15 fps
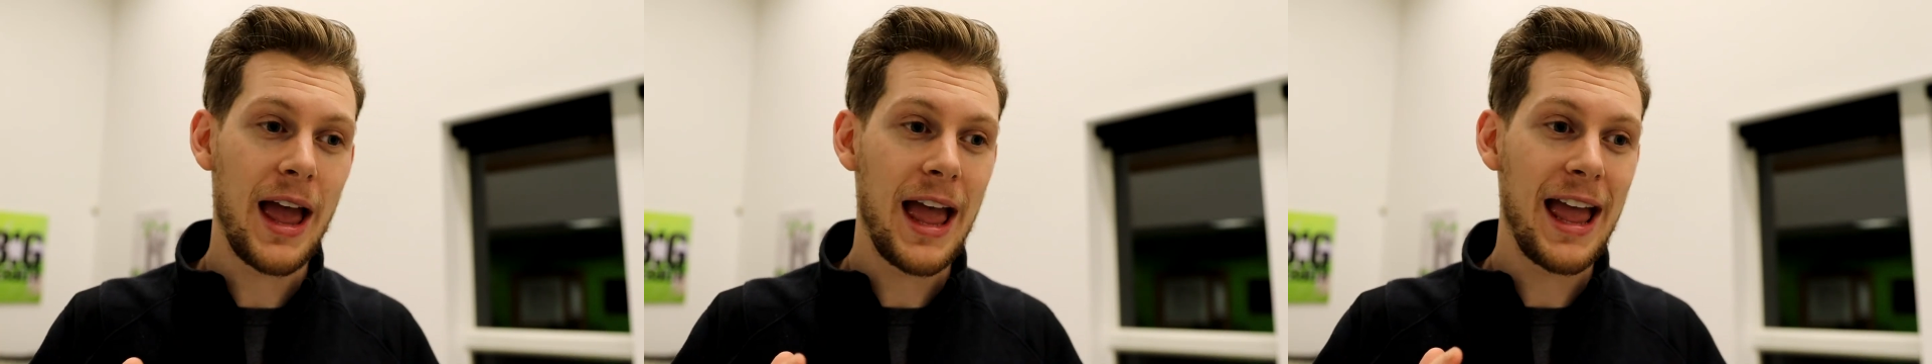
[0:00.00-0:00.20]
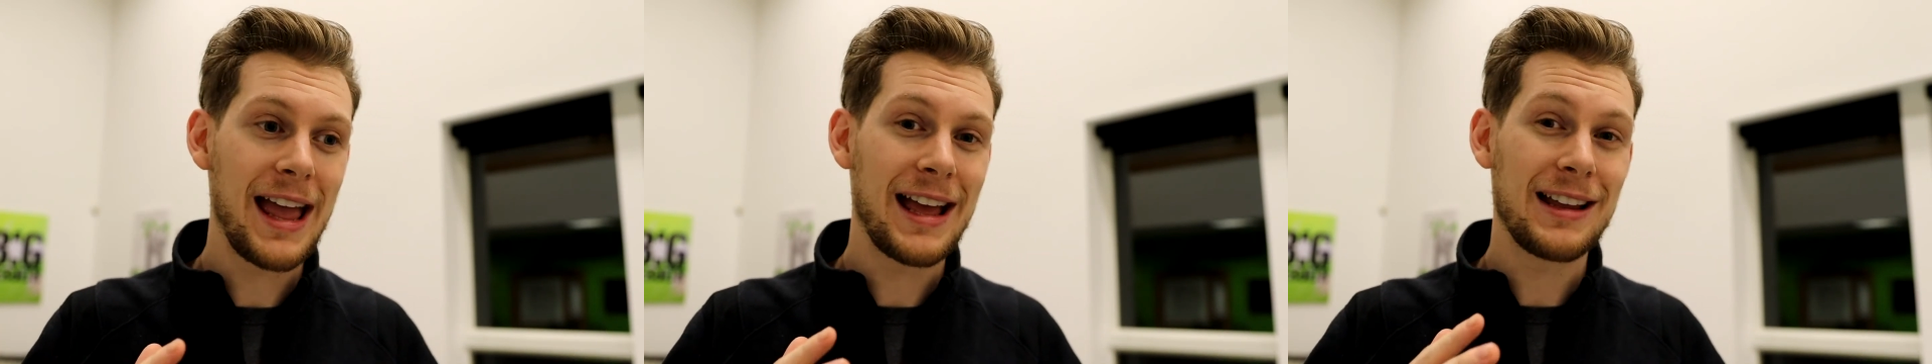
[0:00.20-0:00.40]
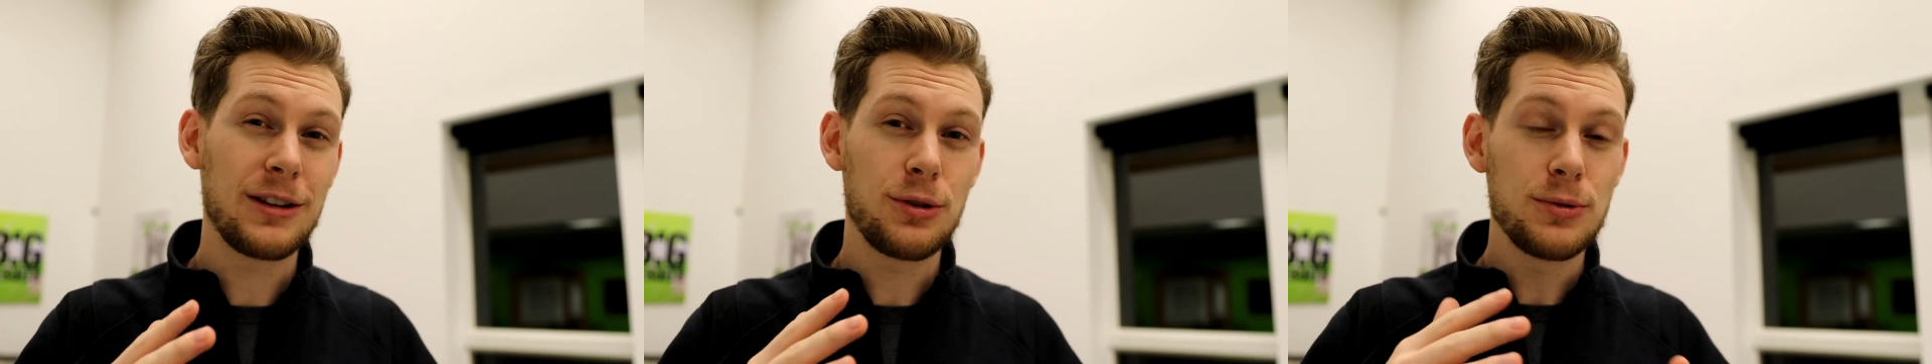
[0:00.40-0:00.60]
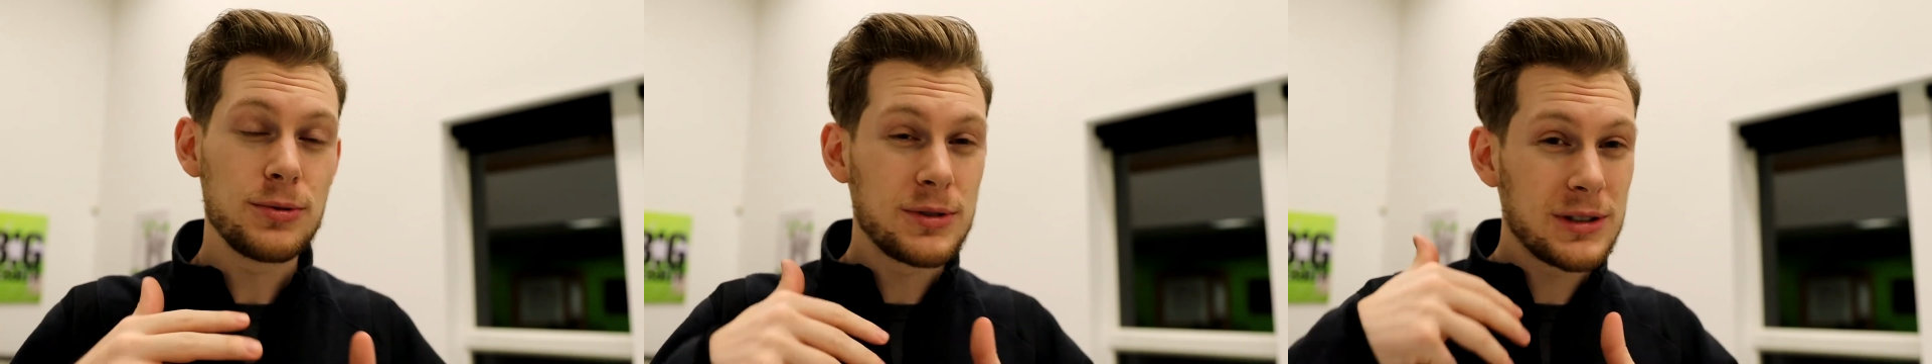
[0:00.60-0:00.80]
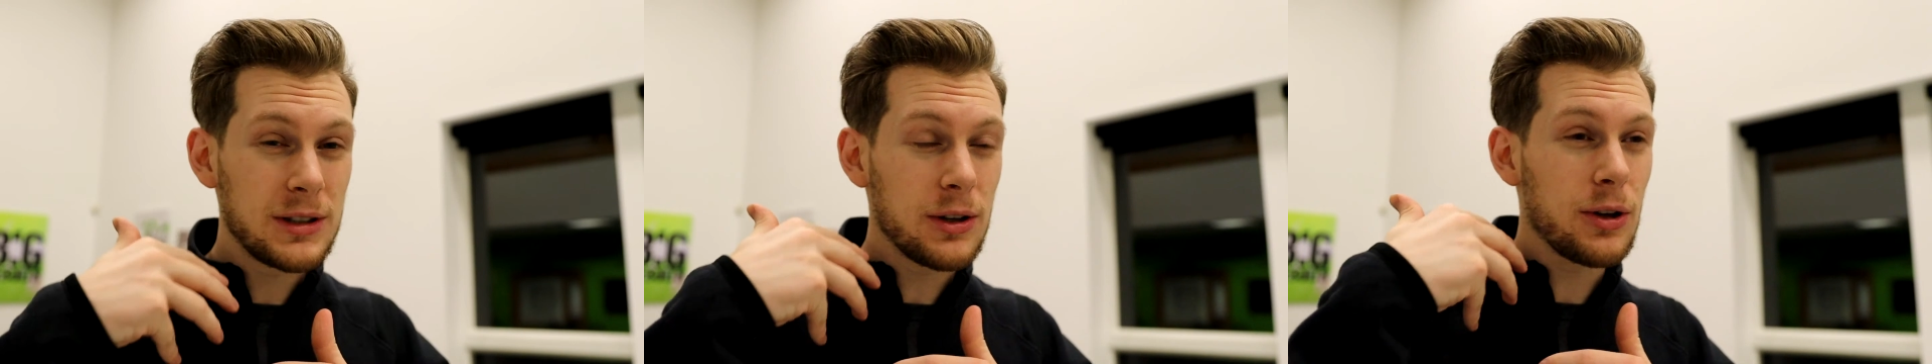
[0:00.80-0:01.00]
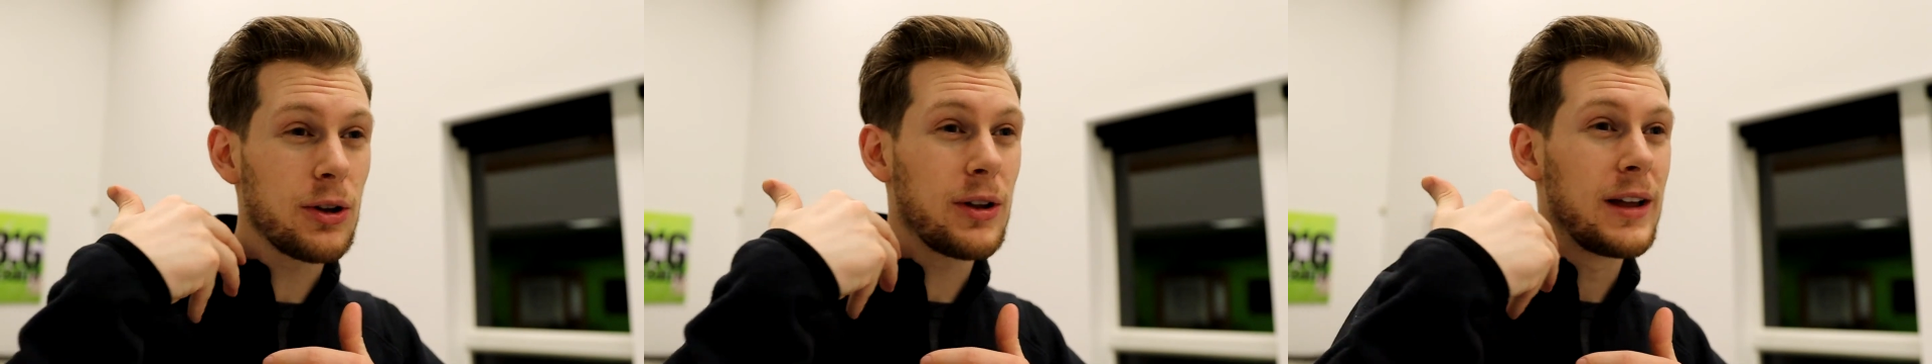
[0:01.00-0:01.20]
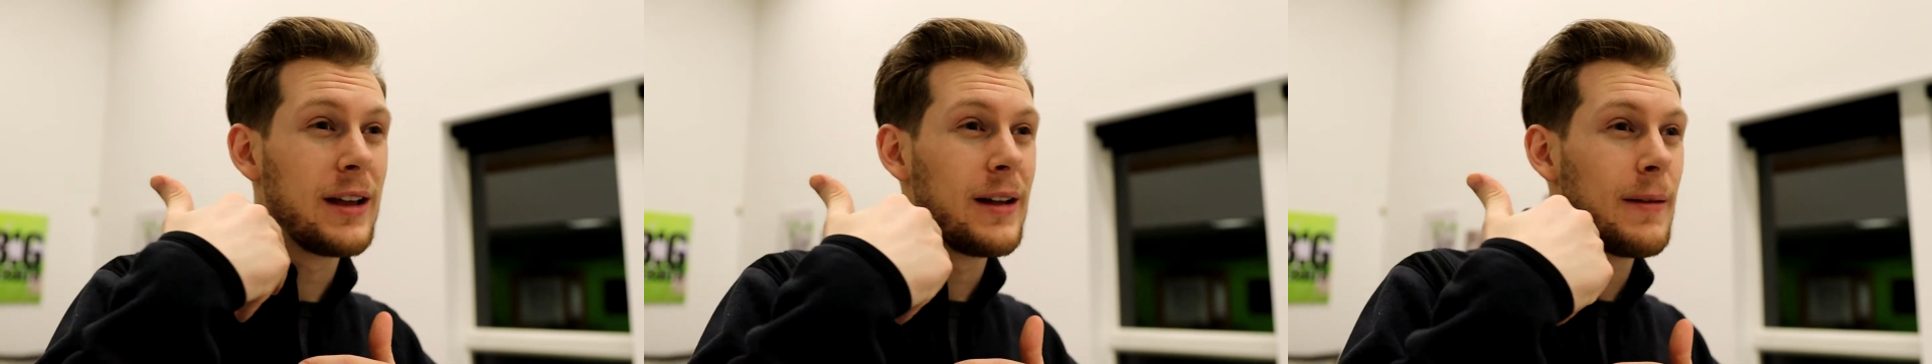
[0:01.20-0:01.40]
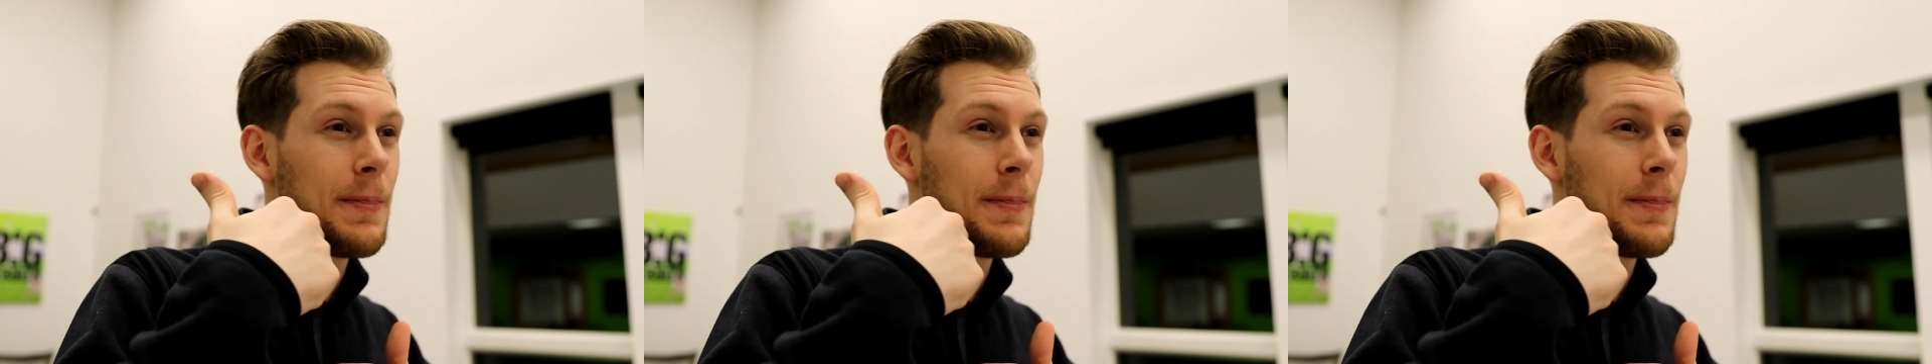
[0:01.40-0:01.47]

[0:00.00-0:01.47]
and you still